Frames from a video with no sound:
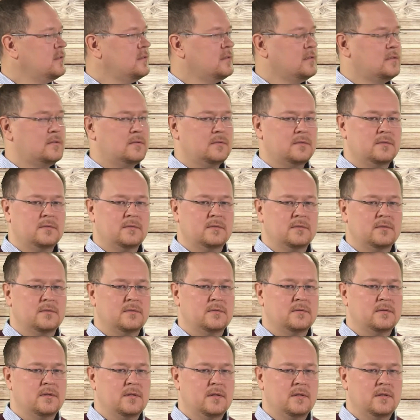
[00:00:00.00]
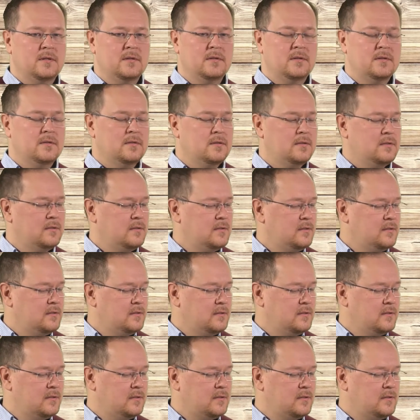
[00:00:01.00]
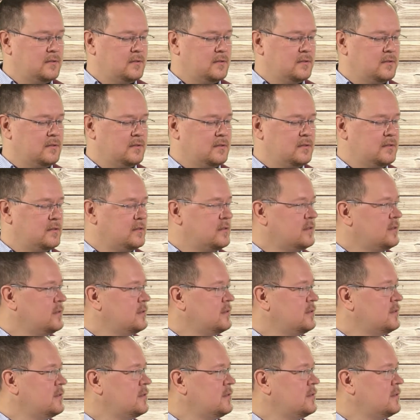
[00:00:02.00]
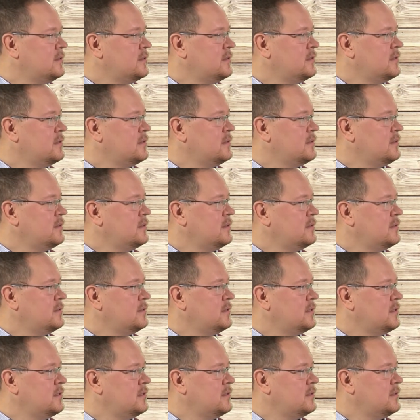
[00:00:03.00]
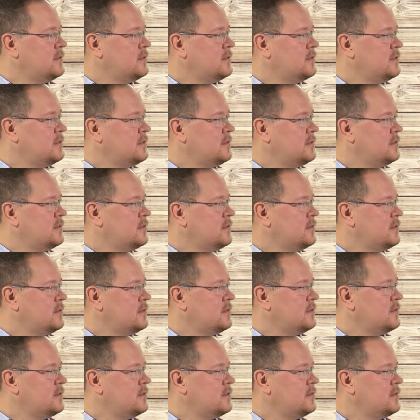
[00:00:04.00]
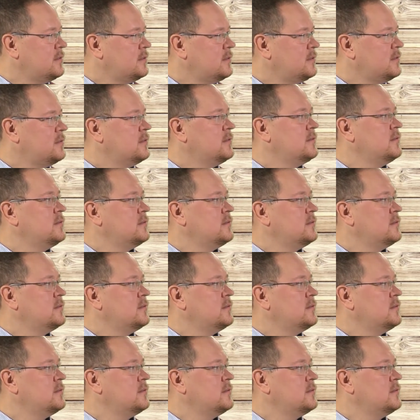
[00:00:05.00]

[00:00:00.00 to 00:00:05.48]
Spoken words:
(silent)